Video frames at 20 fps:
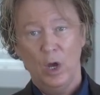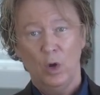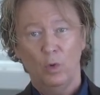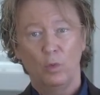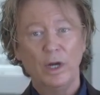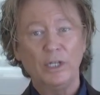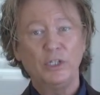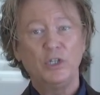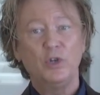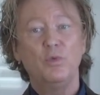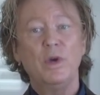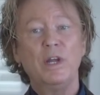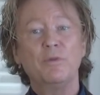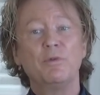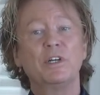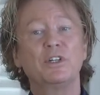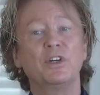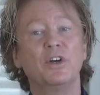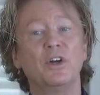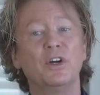What do we
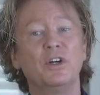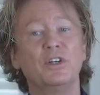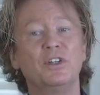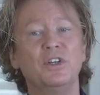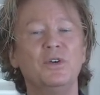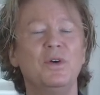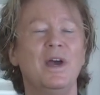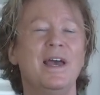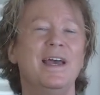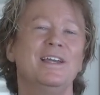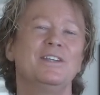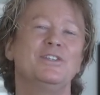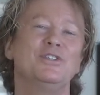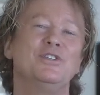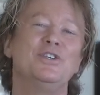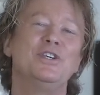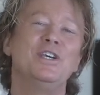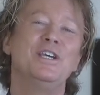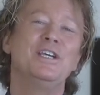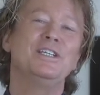return to?
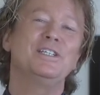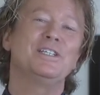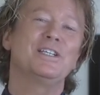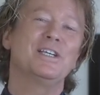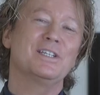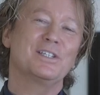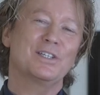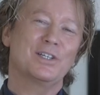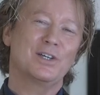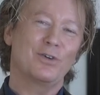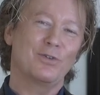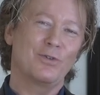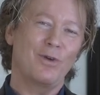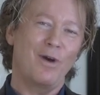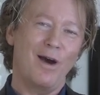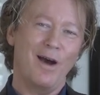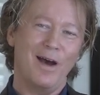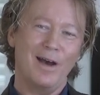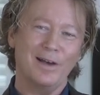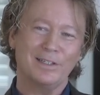Jesus'
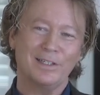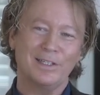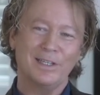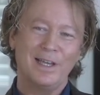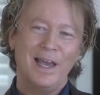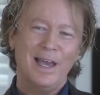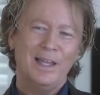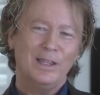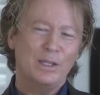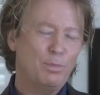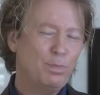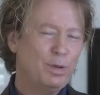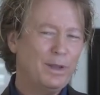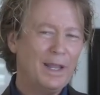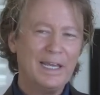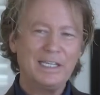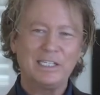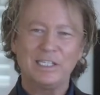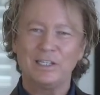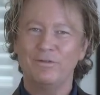cross, the
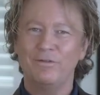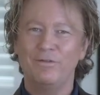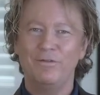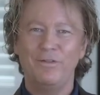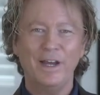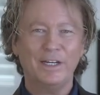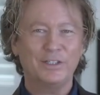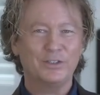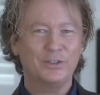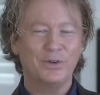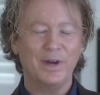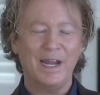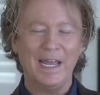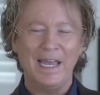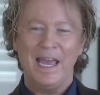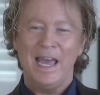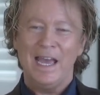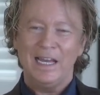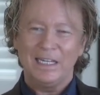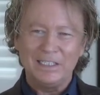place of victory,
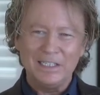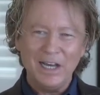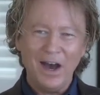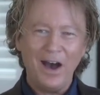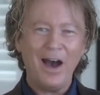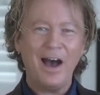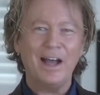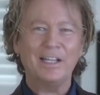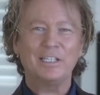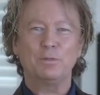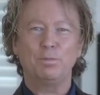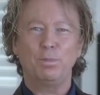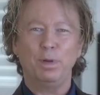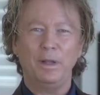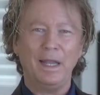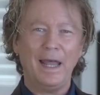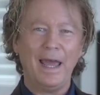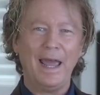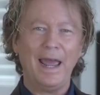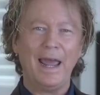God's
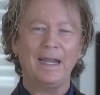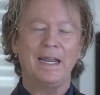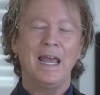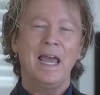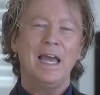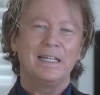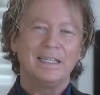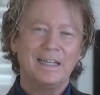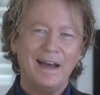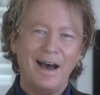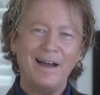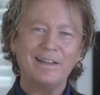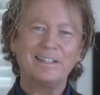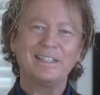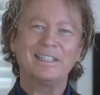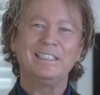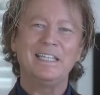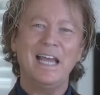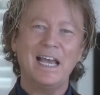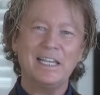plan,
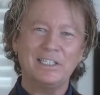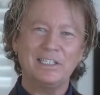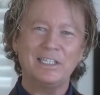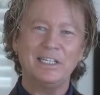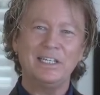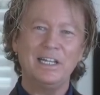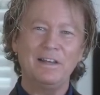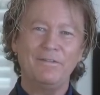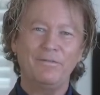God's destiny